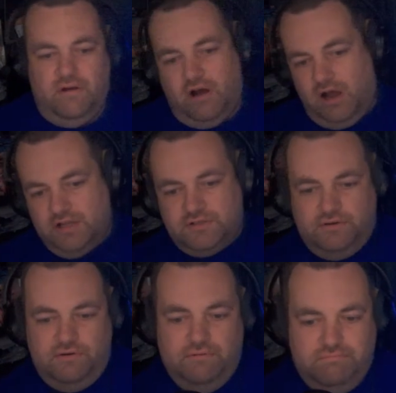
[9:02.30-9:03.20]

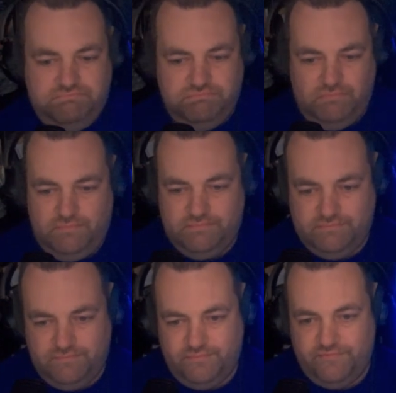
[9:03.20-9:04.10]
also
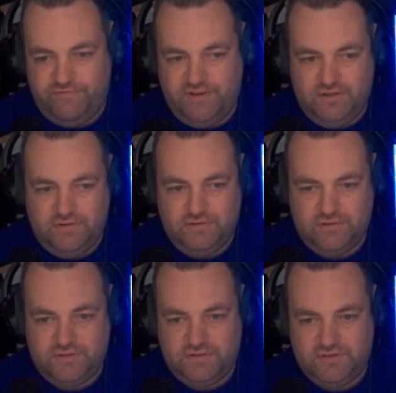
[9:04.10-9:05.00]

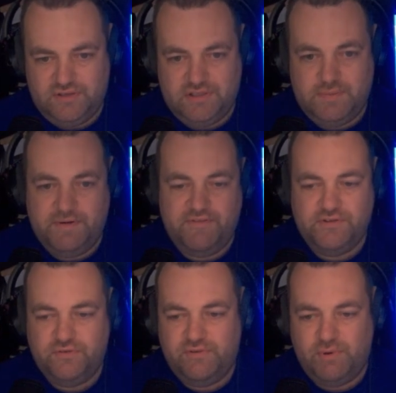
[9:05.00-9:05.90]
feels, some of
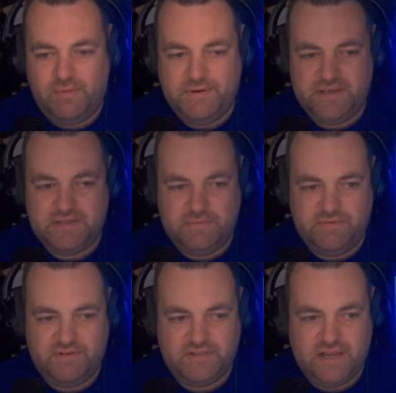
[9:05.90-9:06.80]
it's overwhelming, some
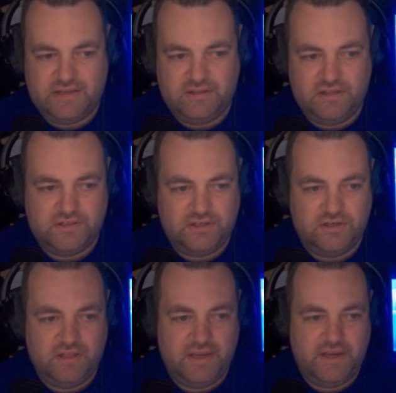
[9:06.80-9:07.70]
of it's
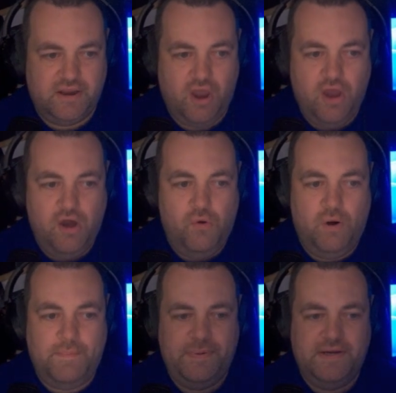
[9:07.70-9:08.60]
lackluster. Like
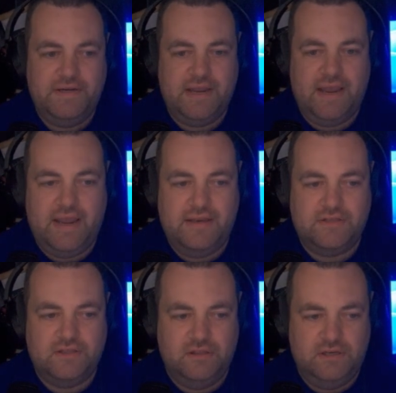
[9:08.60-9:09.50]
weapon,
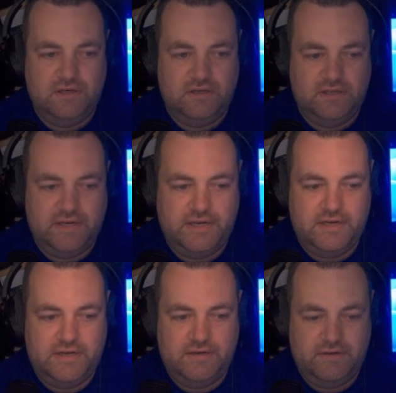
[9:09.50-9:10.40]
it's
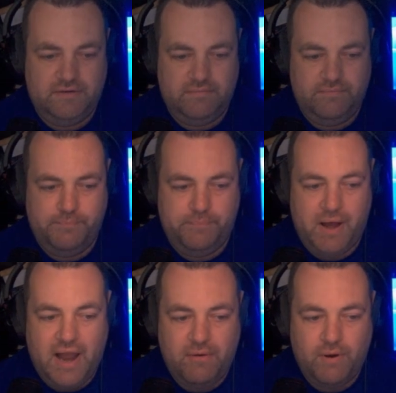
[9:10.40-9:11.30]
literally
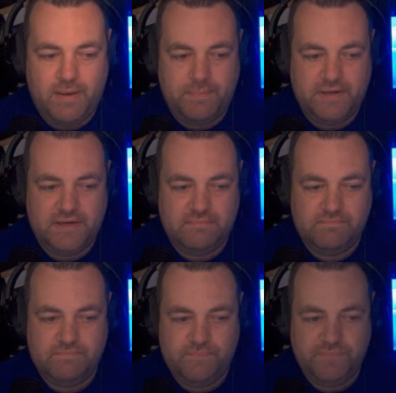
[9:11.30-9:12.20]
buy
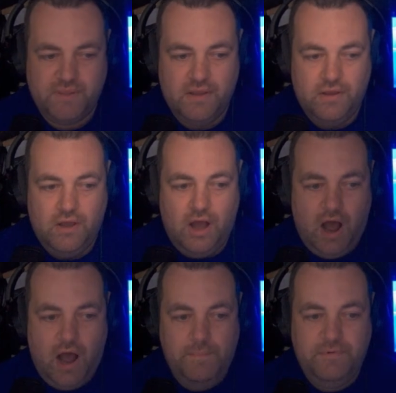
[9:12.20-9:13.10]
weapon,
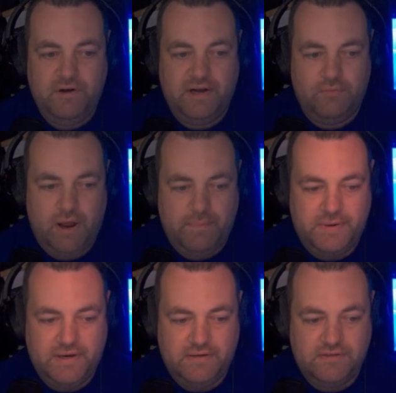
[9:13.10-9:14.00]
upgrade
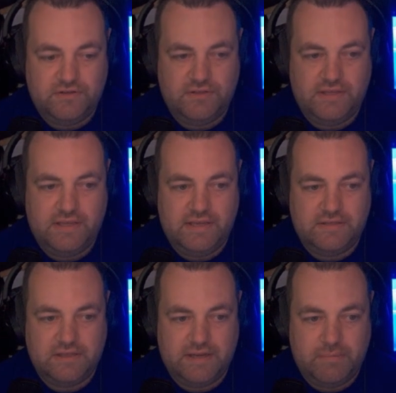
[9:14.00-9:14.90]
weapon, so that
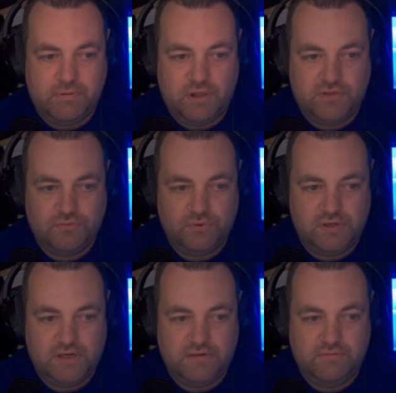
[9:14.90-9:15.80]
it's like a
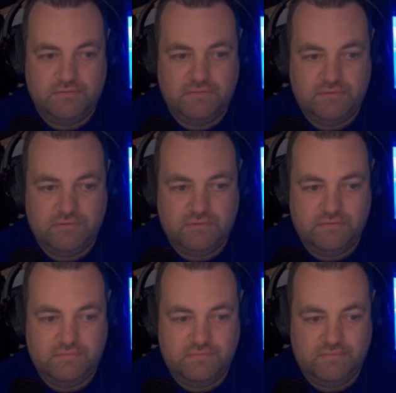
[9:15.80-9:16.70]
+1
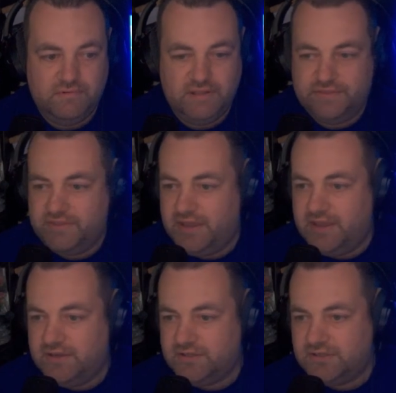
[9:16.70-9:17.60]
like
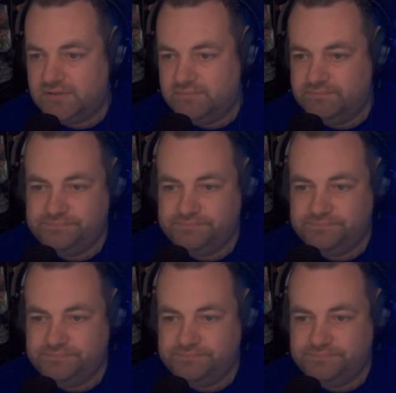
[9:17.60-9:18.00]
this.